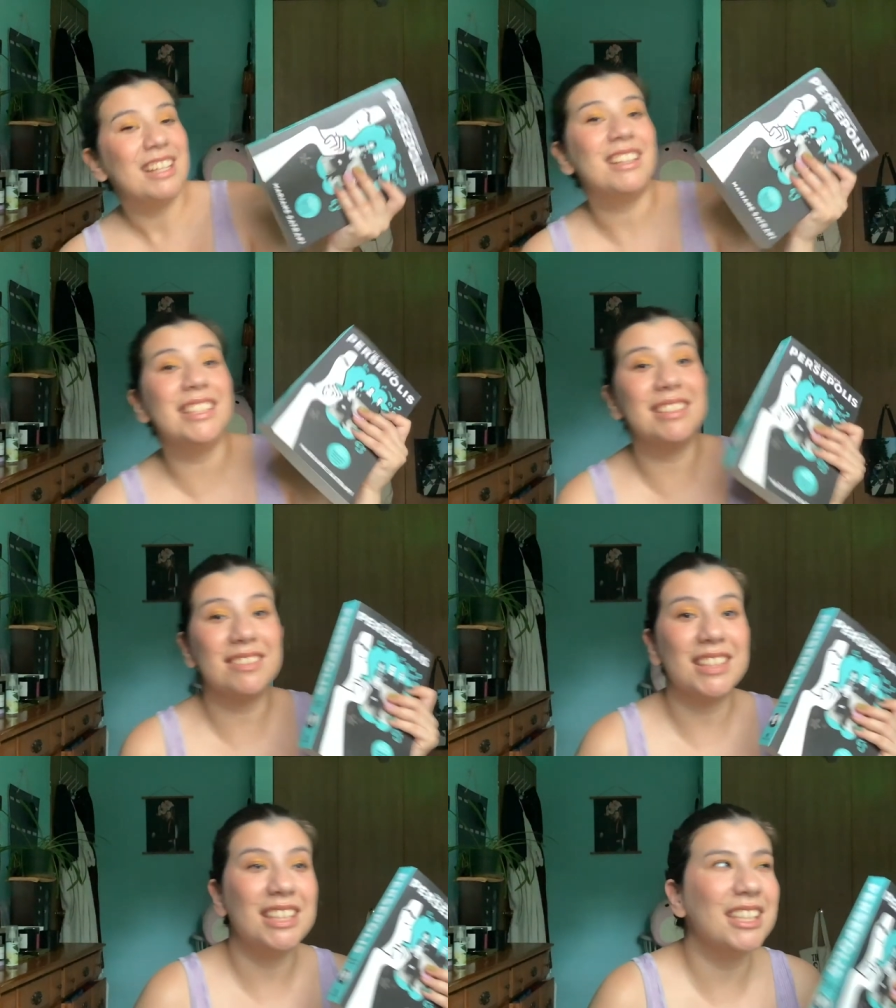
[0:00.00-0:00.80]
This is
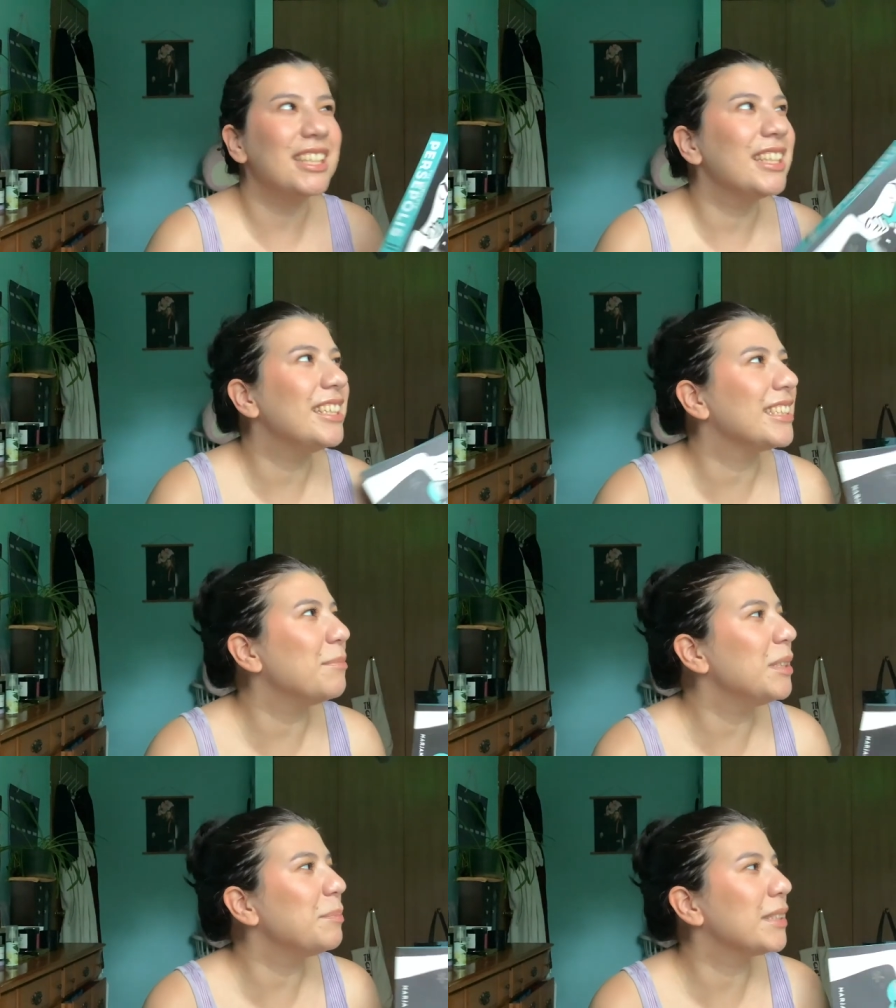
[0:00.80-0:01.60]
really good.
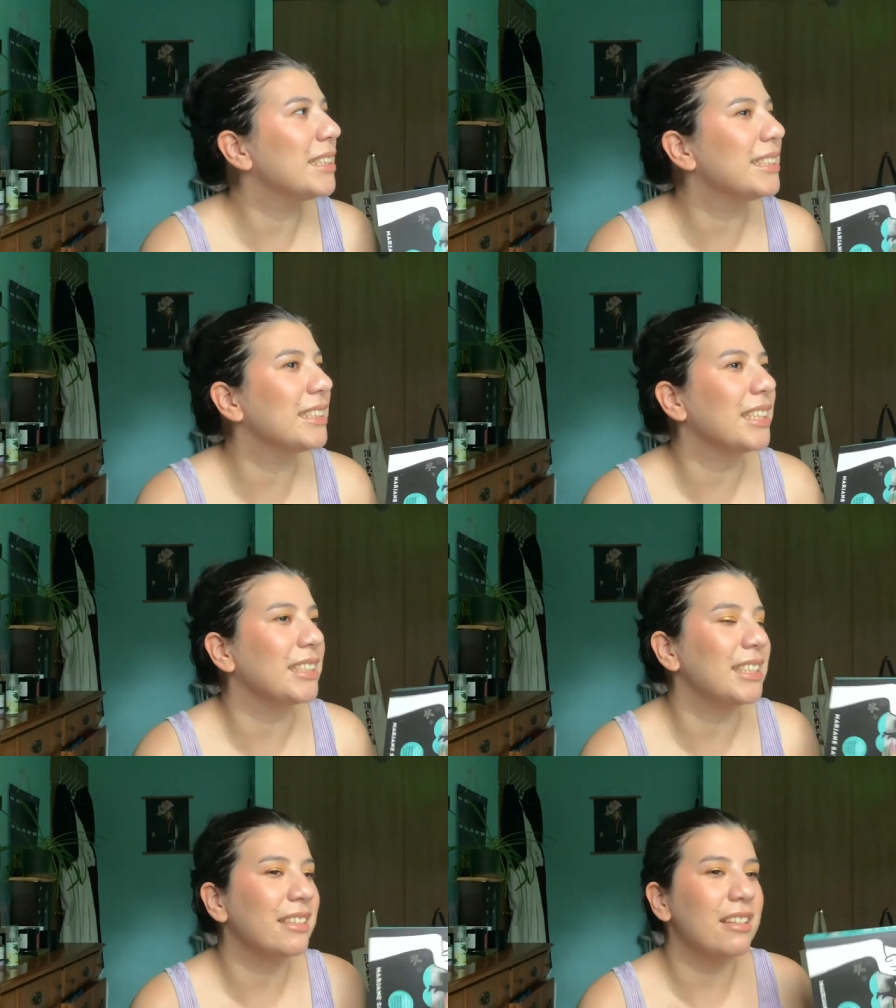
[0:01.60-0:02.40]
Someone put this in like a
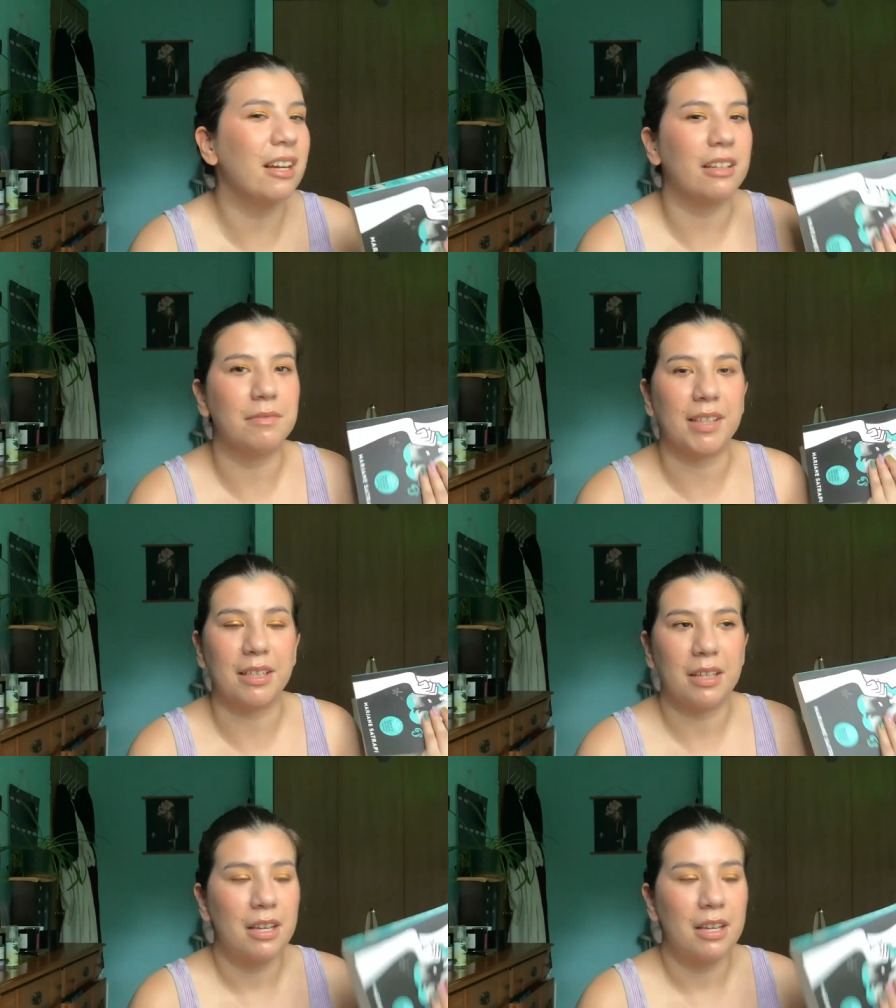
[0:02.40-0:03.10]
TikTok of like